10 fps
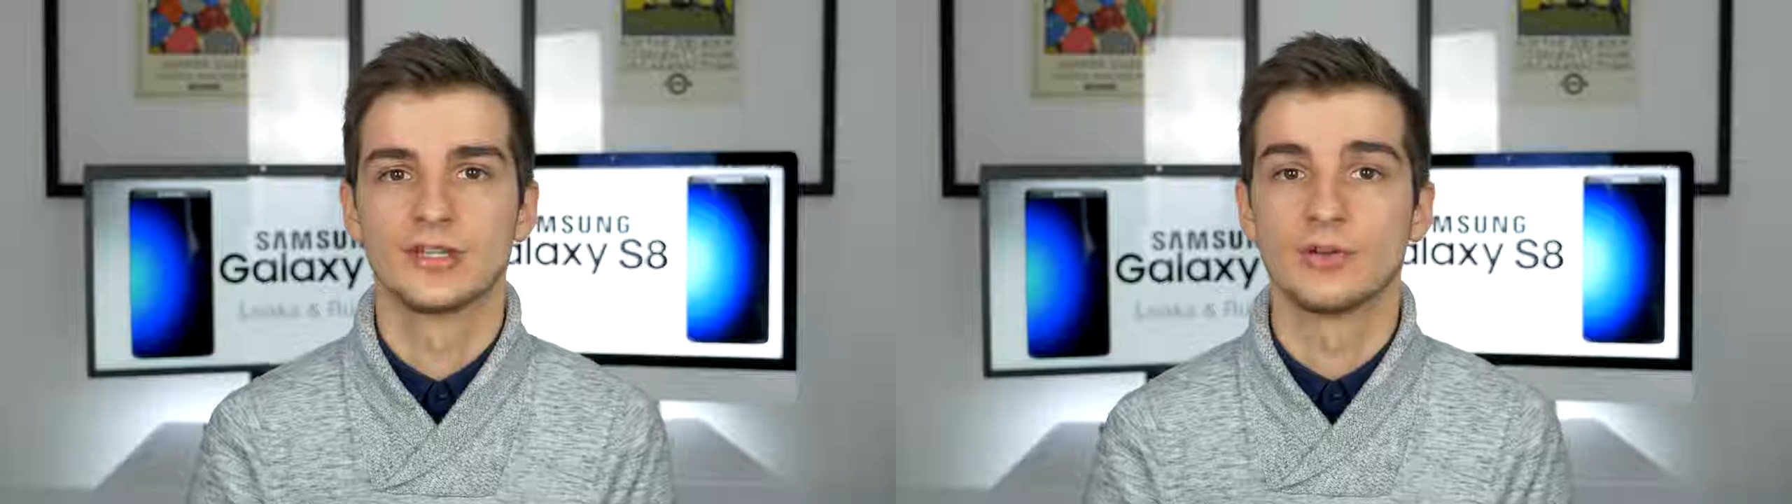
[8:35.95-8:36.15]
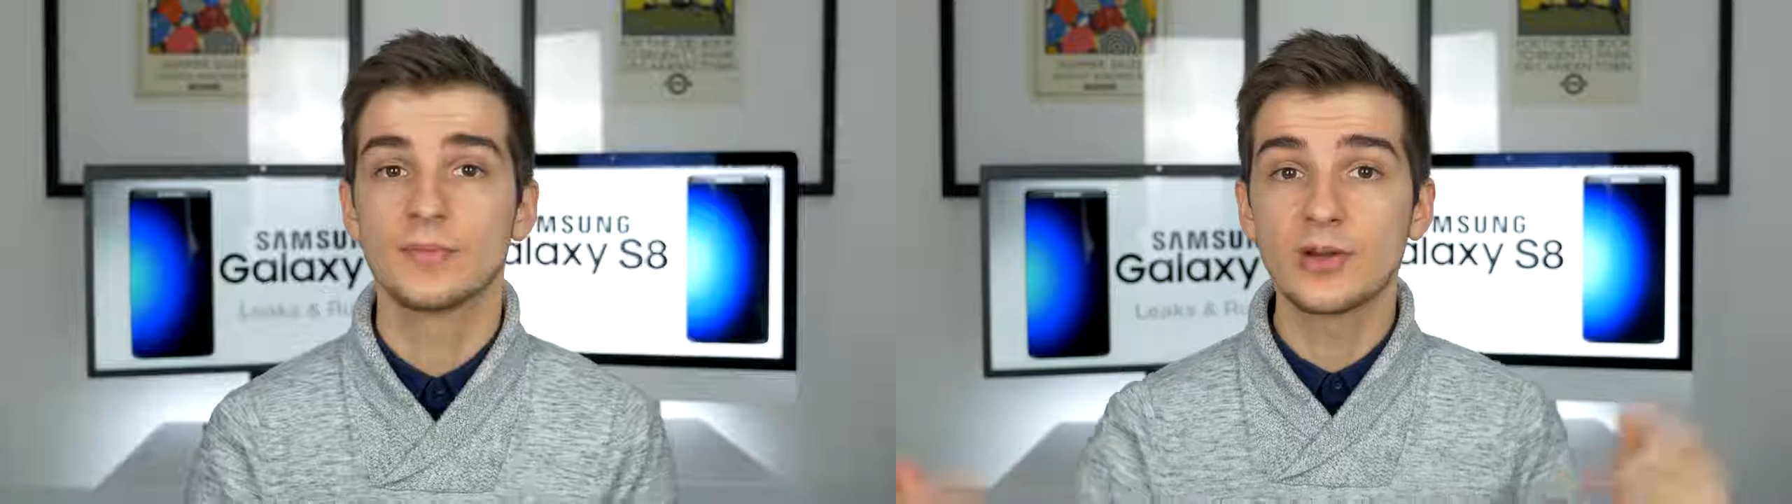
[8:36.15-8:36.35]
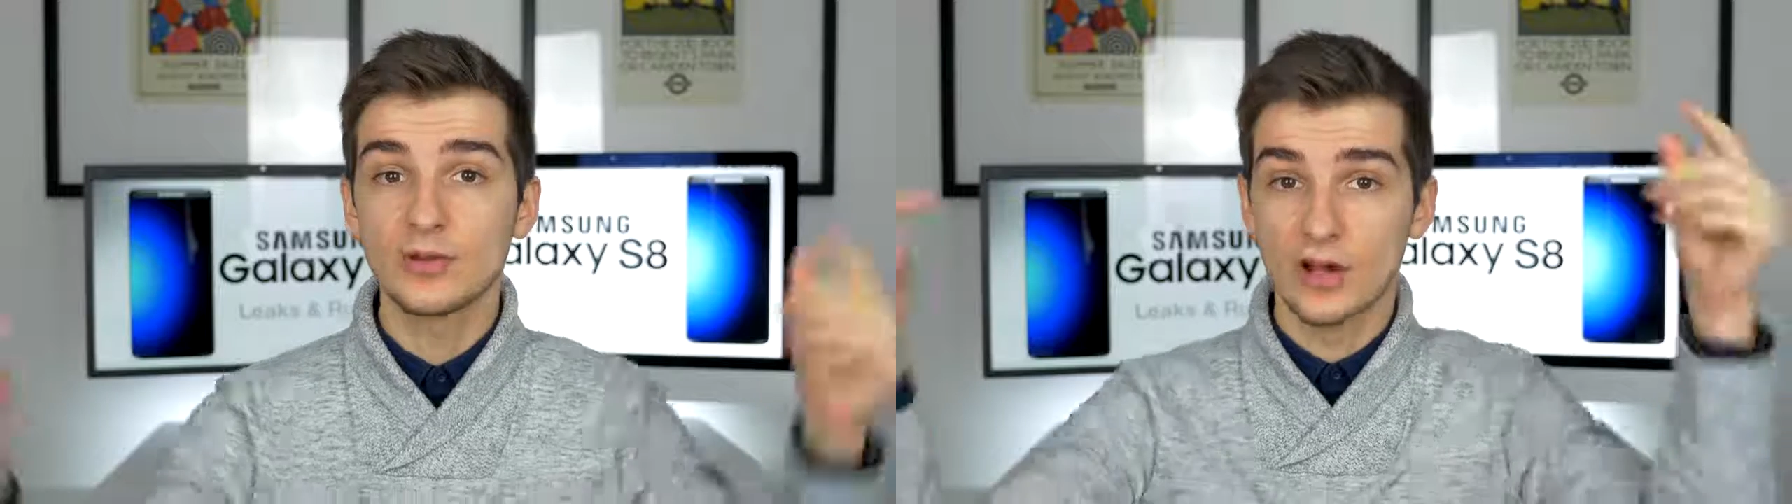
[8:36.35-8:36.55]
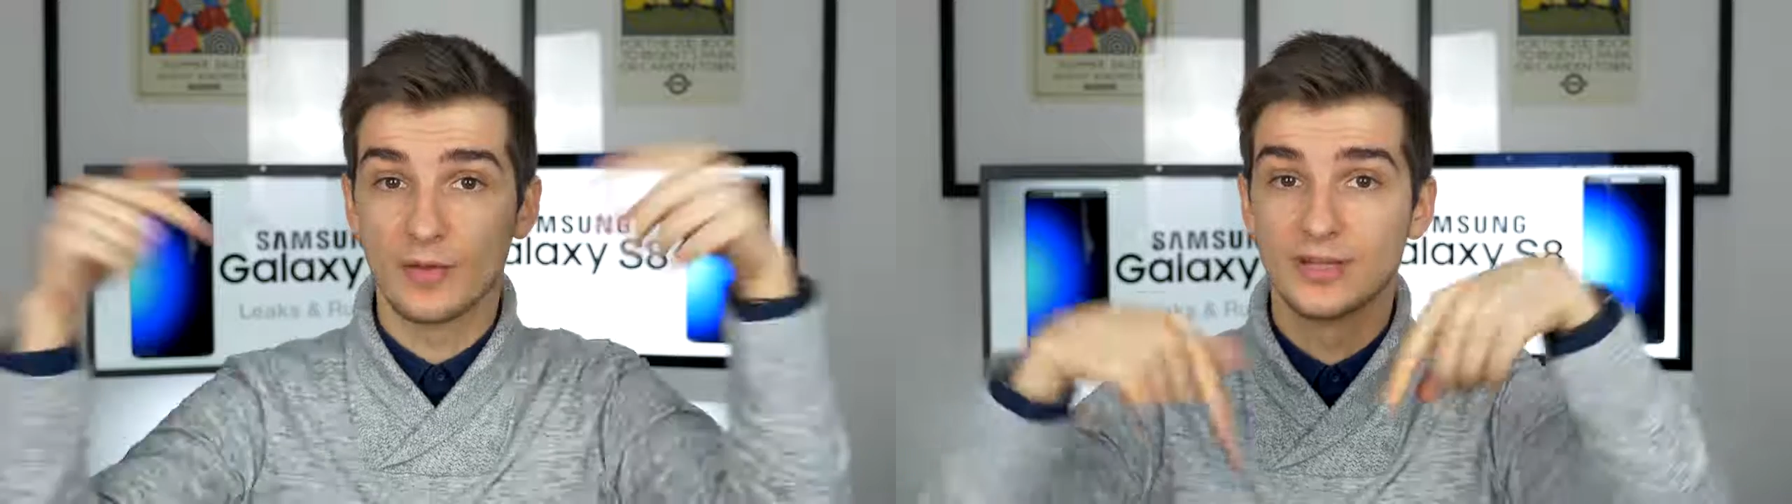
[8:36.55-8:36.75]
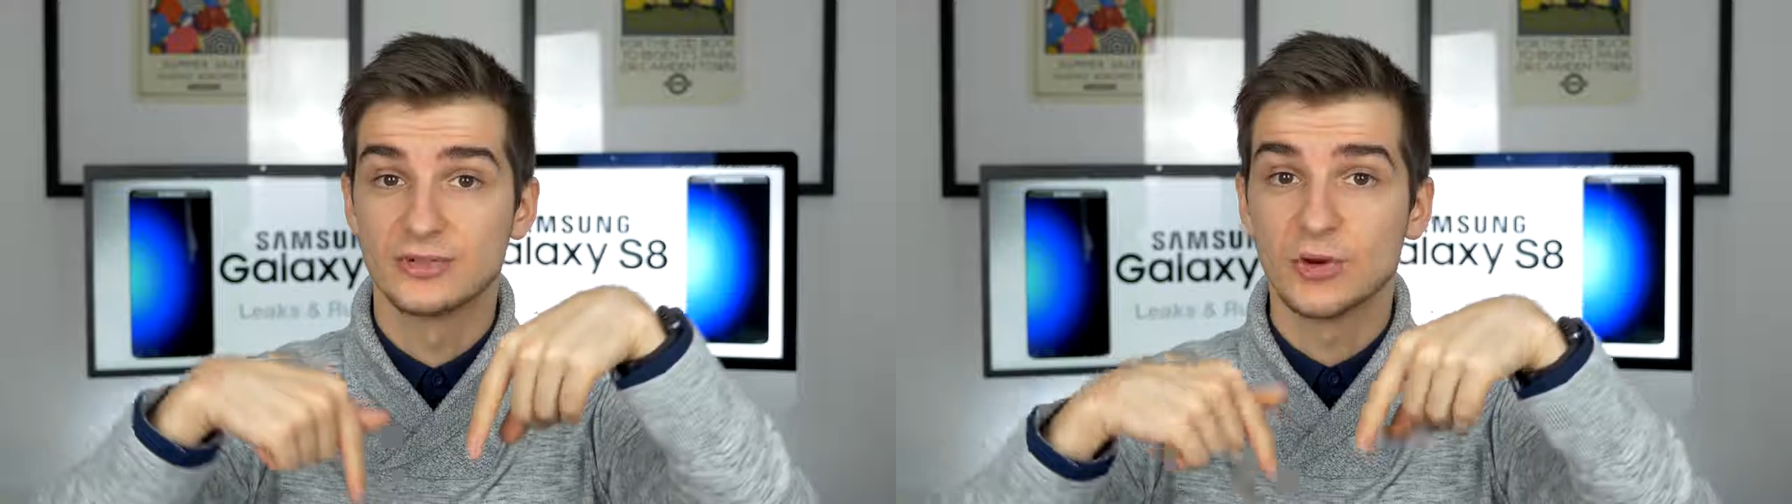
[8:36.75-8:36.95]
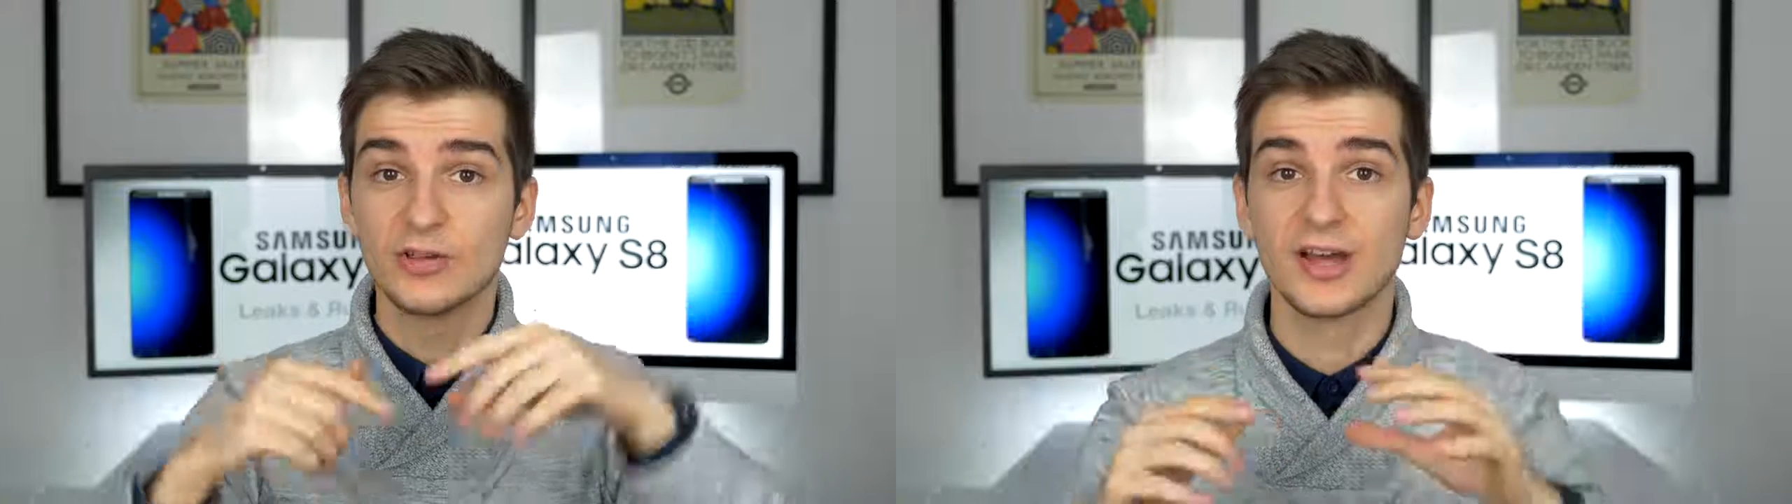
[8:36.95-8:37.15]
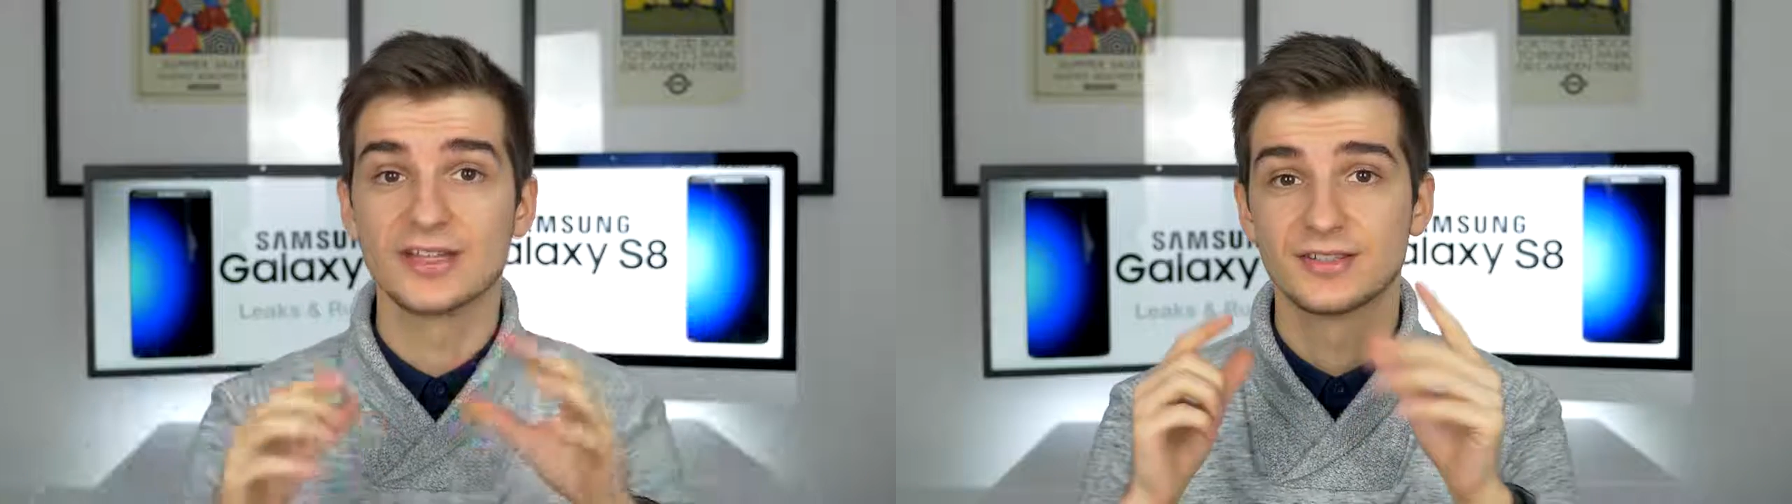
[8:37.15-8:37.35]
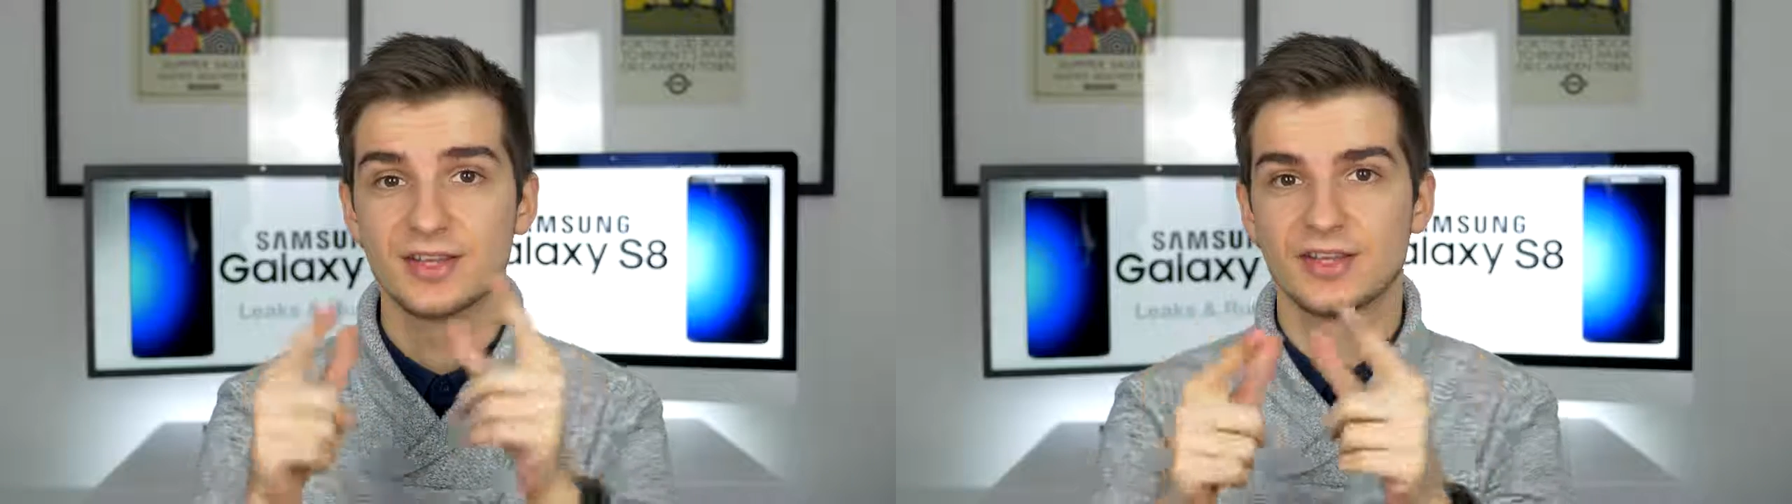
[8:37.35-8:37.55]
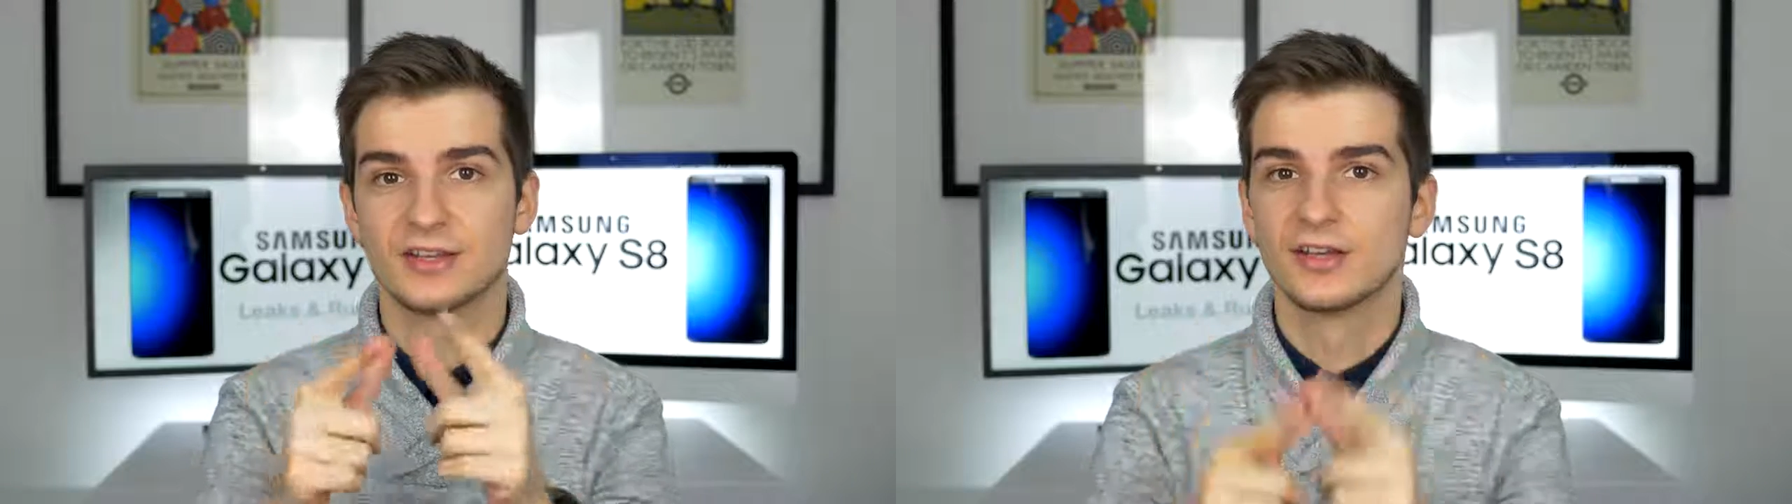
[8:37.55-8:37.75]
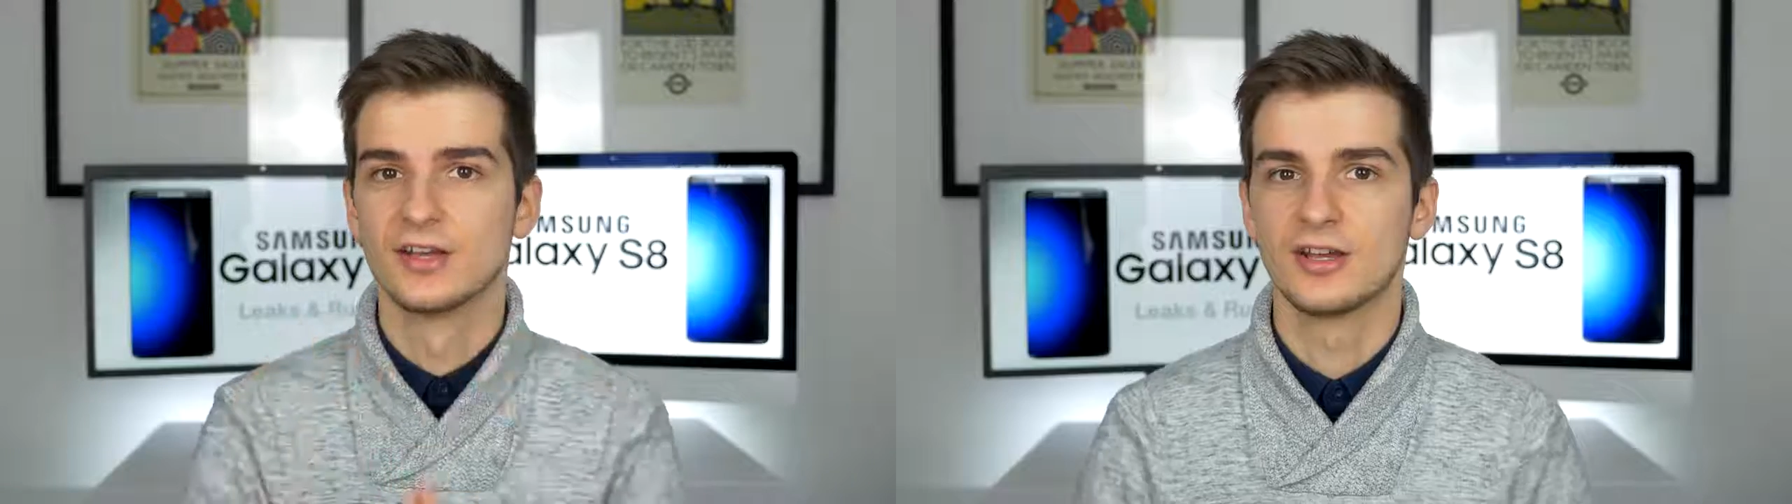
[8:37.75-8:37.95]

So let me know in the comments, what do you guys think